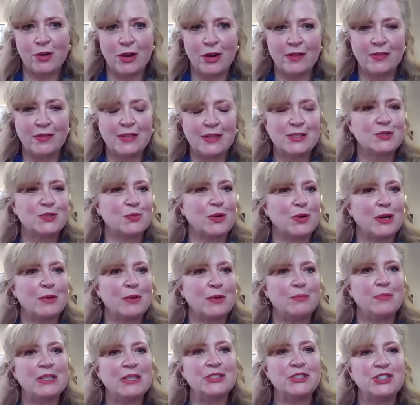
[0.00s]
on this one,
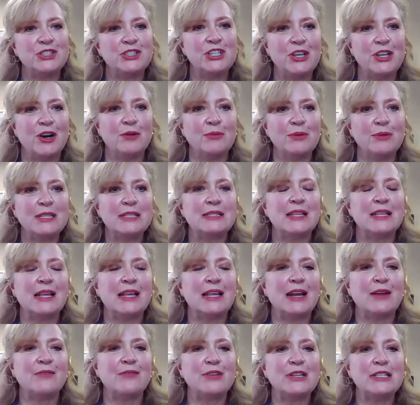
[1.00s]
but she always said,
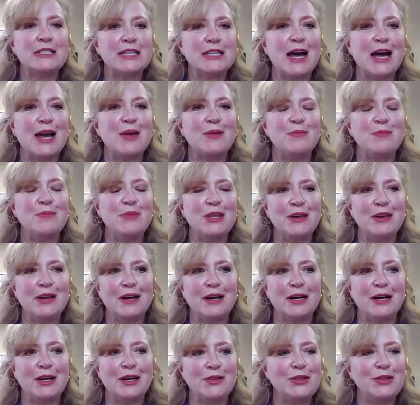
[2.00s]
every time
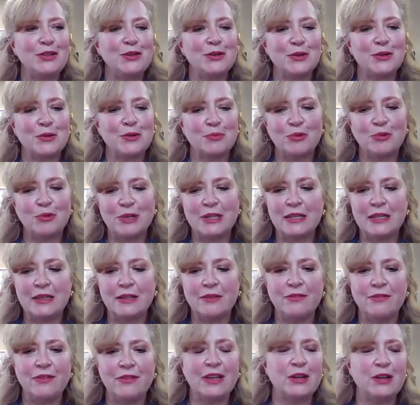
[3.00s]
you're pointing the
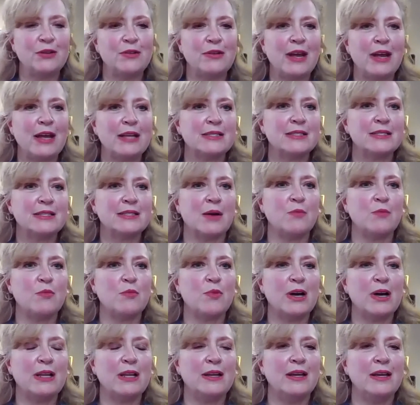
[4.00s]
finger at
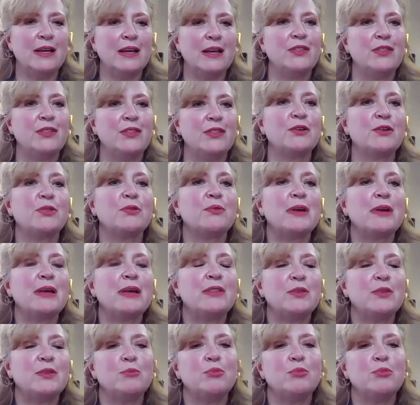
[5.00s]
someone, there are three
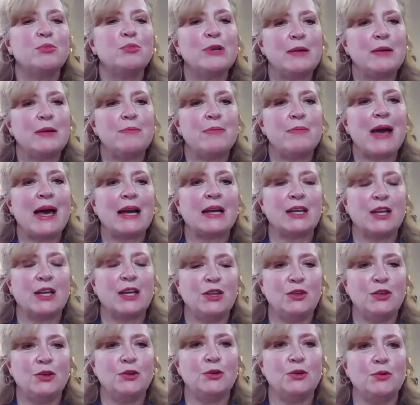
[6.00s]
of them pointing back
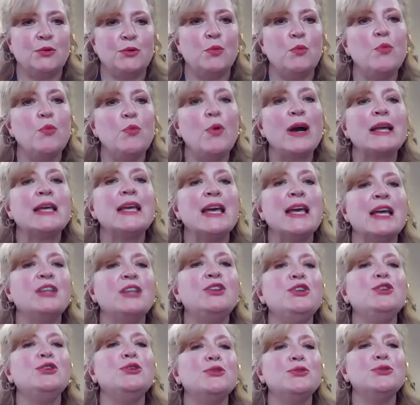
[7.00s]
at you. What can
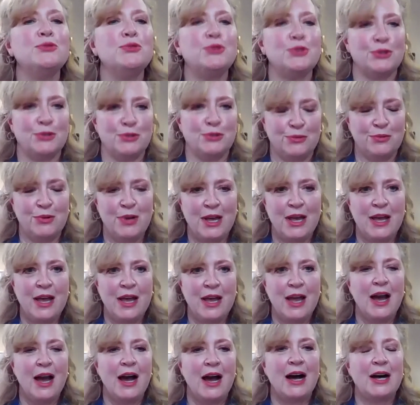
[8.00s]
you do?
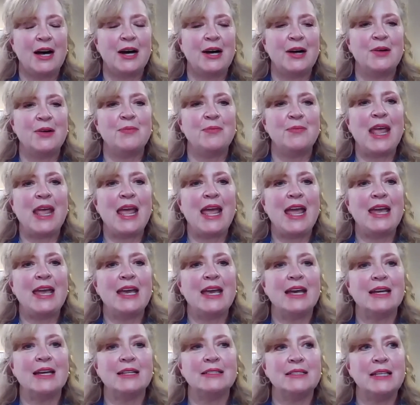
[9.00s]

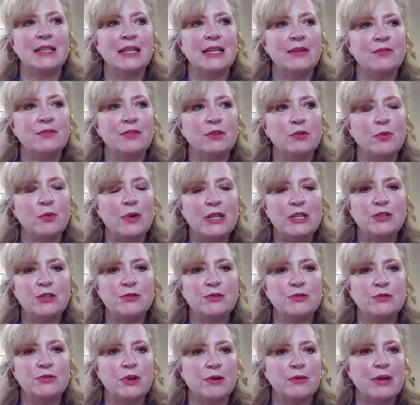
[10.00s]
And even when you
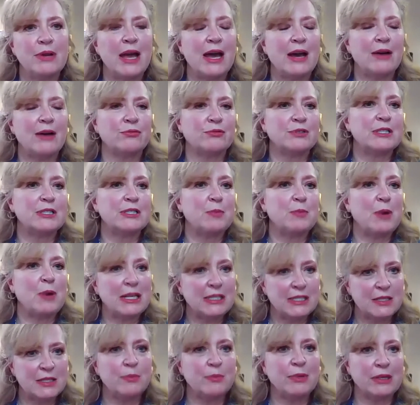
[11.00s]
don't have
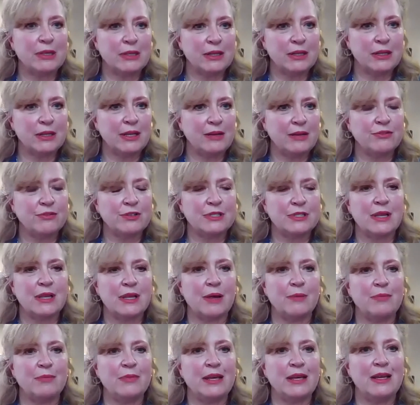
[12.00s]
responsibility for
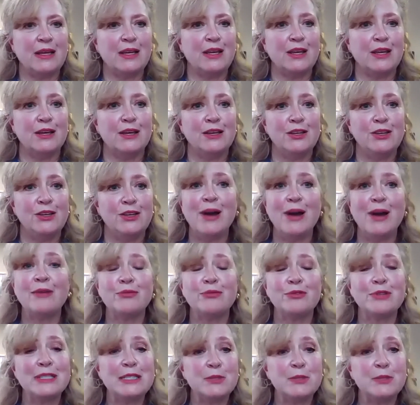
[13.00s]
something, you have
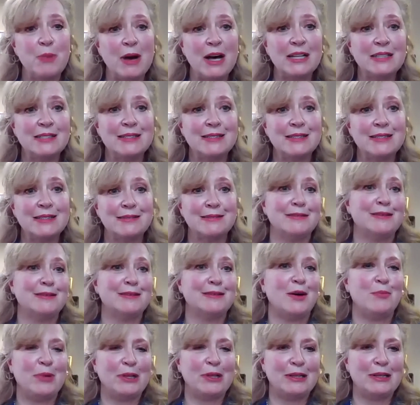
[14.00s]

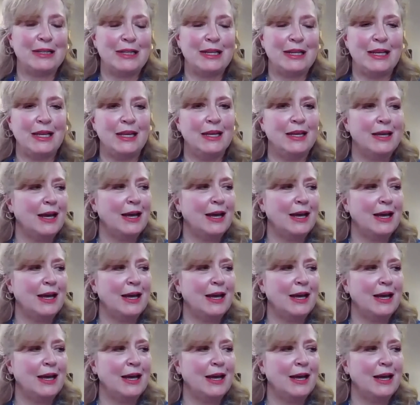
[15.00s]
responsibility.